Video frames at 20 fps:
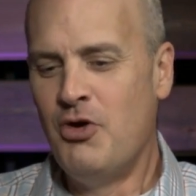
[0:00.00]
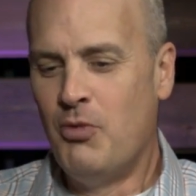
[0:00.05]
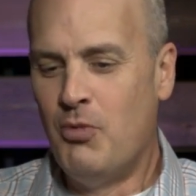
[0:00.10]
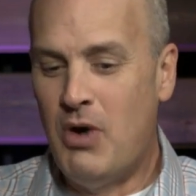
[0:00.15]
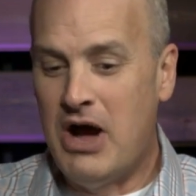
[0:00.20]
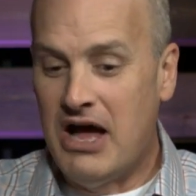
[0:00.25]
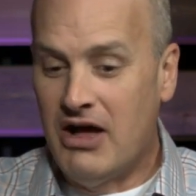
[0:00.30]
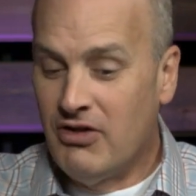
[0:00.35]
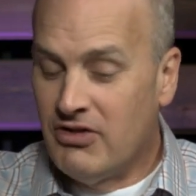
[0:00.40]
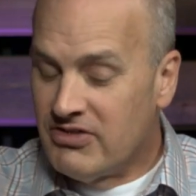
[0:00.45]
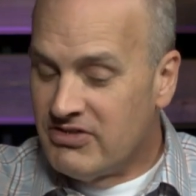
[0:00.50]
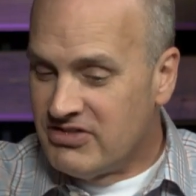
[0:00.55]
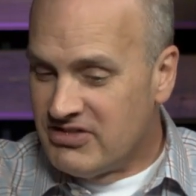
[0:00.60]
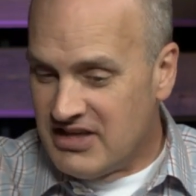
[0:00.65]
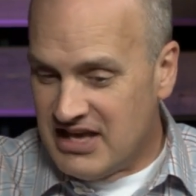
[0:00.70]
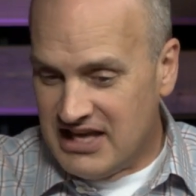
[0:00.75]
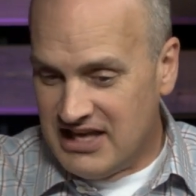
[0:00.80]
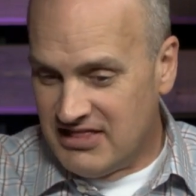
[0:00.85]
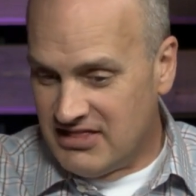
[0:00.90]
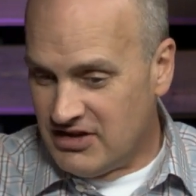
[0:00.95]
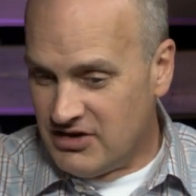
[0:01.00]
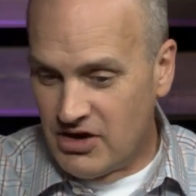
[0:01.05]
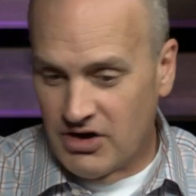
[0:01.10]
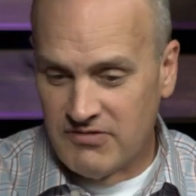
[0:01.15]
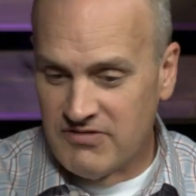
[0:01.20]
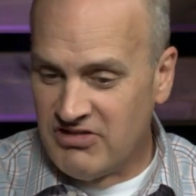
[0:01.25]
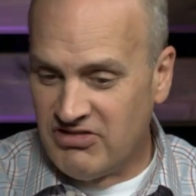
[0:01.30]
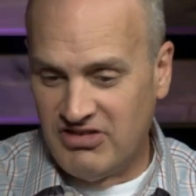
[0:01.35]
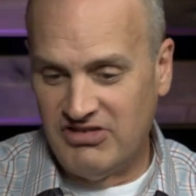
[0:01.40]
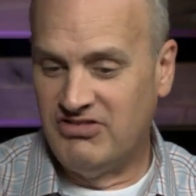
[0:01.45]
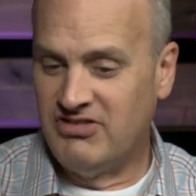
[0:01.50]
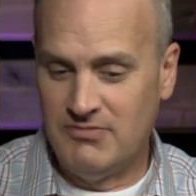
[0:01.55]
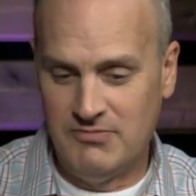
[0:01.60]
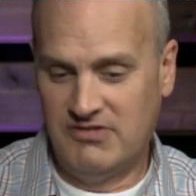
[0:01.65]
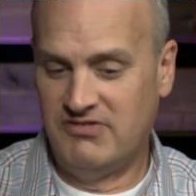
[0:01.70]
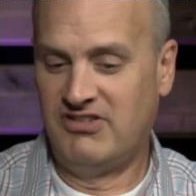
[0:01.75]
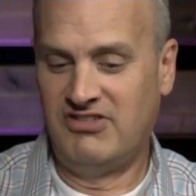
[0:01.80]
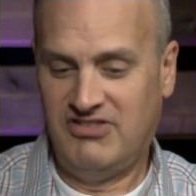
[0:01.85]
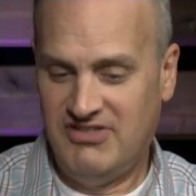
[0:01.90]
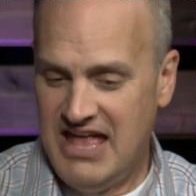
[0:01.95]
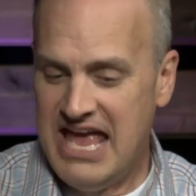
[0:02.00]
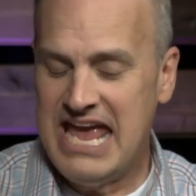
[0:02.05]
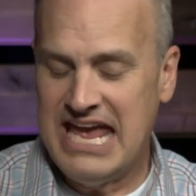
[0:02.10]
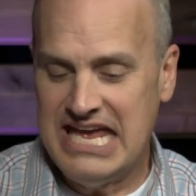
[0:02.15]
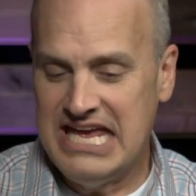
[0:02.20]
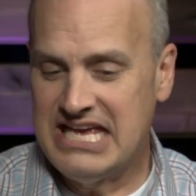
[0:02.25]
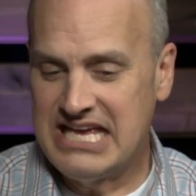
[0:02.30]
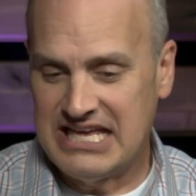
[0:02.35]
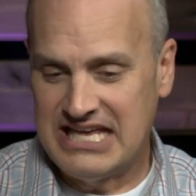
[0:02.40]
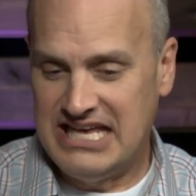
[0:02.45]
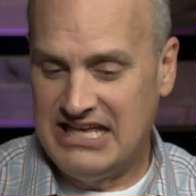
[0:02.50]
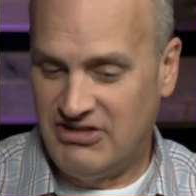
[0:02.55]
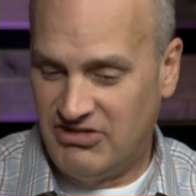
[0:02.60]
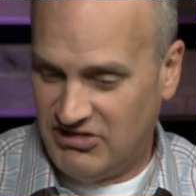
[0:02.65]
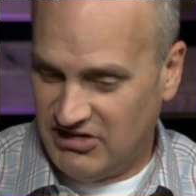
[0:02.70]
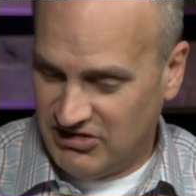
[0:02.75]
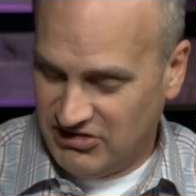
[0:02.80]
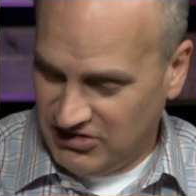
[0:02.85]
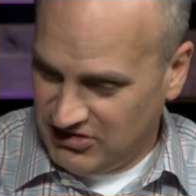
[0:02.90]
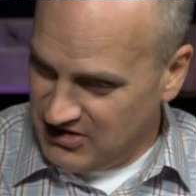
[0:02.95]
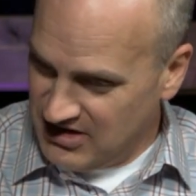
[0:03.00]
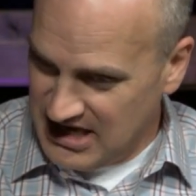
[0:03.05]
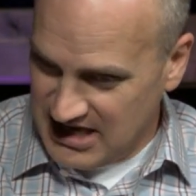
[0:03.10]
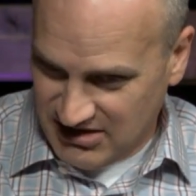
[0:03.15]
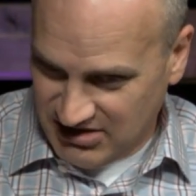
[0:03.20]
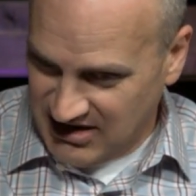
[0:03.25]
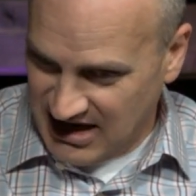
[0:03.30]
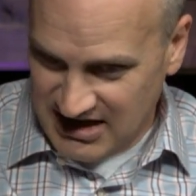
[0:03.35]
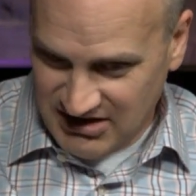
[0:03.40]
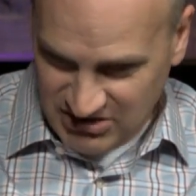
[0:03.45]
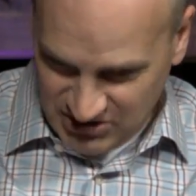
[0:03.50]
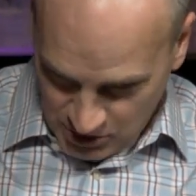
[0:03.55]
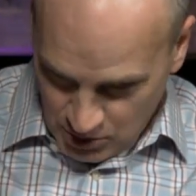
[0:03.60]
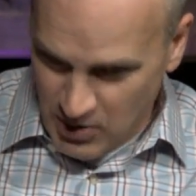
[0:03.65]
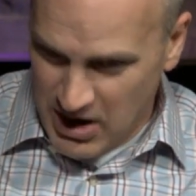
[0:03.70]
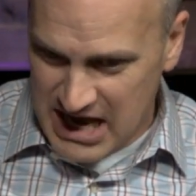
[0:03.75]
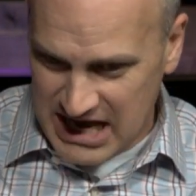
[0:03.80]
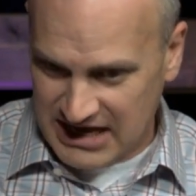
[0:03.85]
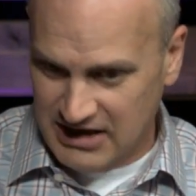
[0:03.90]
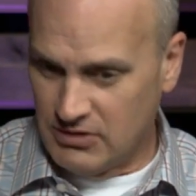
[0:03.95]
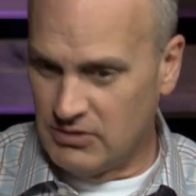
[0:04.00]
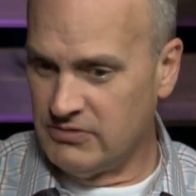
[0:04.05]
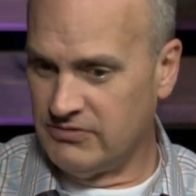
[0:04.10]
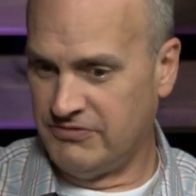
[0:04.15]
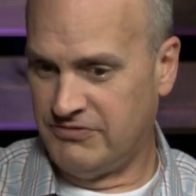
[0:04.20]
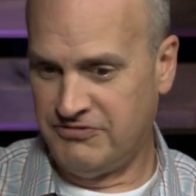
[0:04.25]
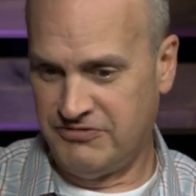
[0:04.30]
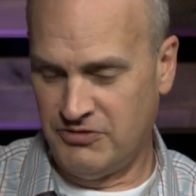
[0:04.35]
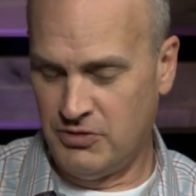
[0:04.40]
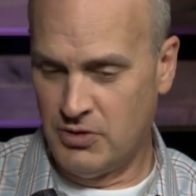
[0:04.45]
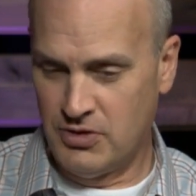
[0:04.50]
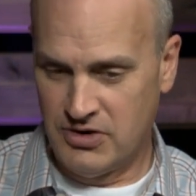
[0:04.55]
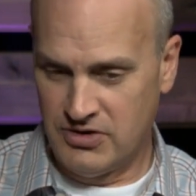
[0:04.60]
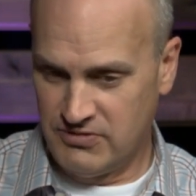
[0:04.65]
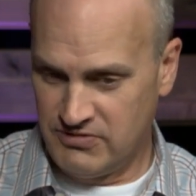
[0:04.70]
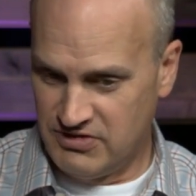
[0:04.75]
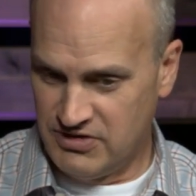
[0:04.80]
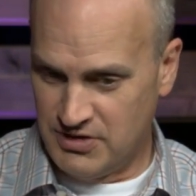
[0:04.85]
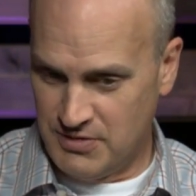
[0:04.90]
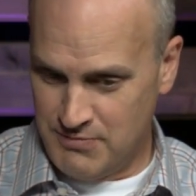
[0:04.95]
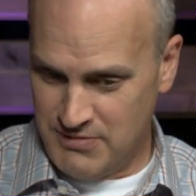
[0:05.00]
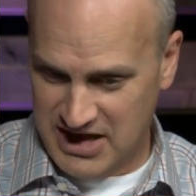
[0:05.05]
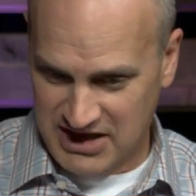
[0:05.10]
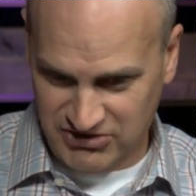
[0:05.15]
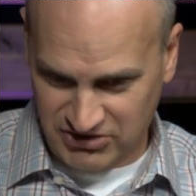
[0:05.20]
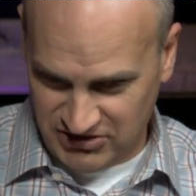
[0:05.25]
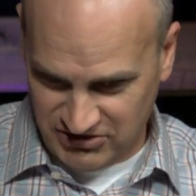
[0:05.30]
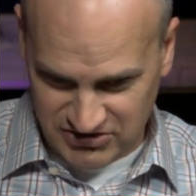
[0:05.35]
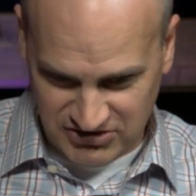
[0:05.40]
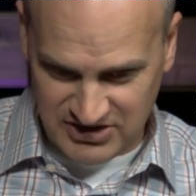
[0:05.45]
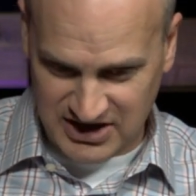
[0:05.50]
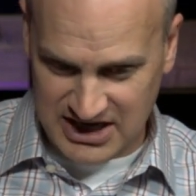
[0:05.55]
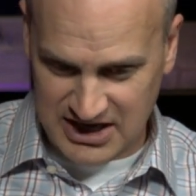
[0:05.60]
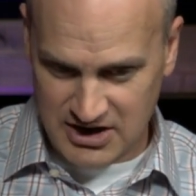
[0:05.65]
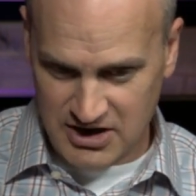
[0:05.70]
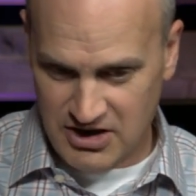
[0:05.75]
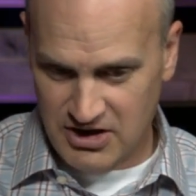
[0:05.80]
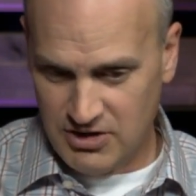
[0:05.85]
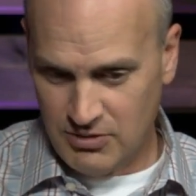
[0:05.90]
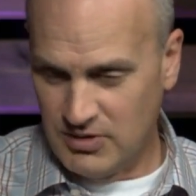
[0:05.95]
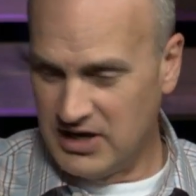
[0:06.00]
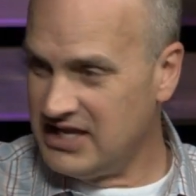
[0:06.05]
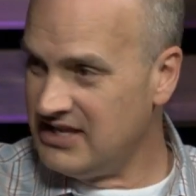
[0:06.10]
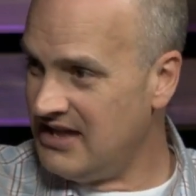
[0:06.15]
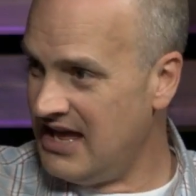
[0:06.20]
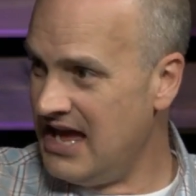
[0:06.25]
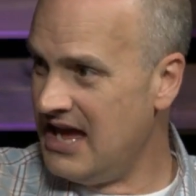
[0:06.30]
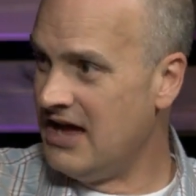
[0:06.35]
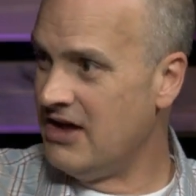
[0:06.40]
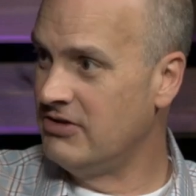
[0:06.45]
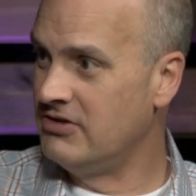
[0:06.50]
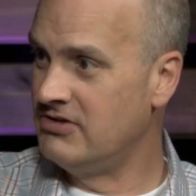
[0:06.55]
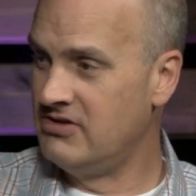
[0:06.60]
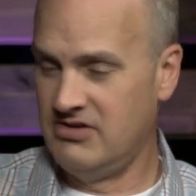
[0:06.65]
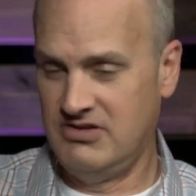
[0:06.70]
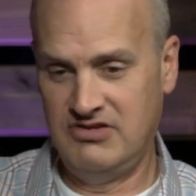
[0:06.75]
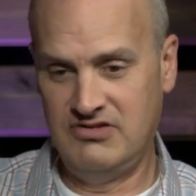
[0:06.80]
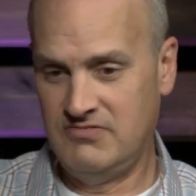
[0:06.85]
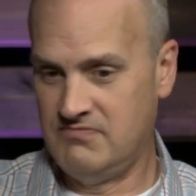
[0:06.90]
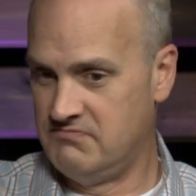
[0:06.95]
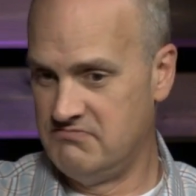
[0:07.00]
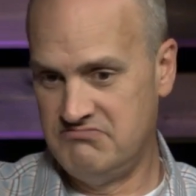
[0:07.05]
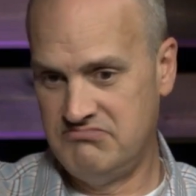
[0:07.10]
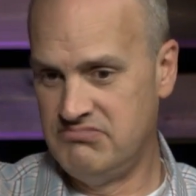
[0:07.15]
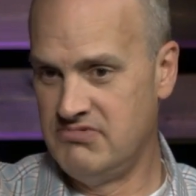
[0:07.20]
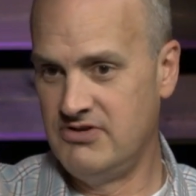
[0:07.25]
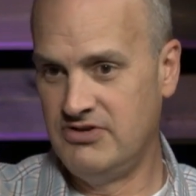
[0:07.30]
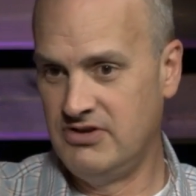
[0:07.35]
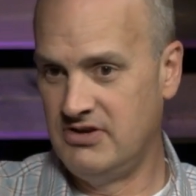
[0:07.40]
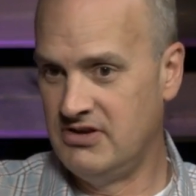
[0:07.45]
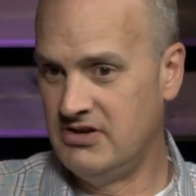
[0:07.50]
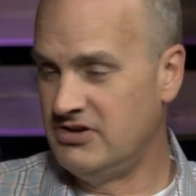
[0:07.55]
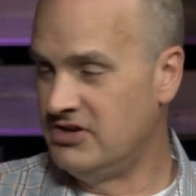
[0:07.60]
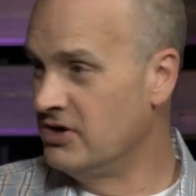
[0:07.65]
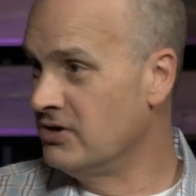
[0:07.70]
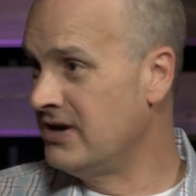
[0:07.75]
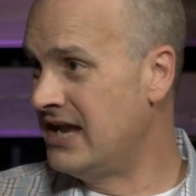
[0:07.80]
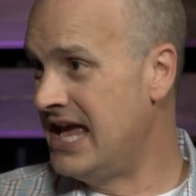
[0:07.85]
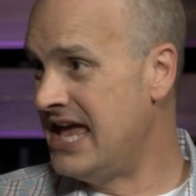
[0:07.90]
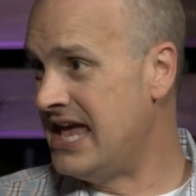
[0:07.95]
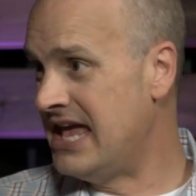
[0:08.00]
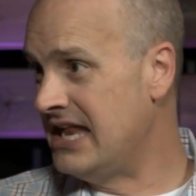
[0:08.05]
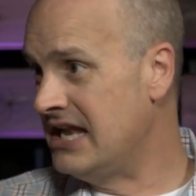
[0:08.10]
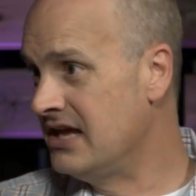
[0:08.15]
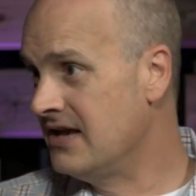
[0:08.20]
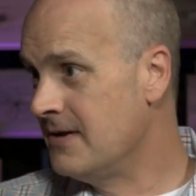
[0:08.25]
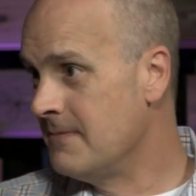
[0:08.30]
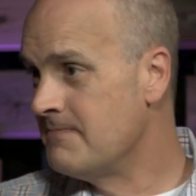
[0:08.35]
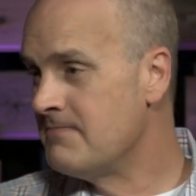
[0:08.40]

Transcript: well, in the nervous system of a snake, it just it takes a while for the message to get all the way down. Right. You're dead.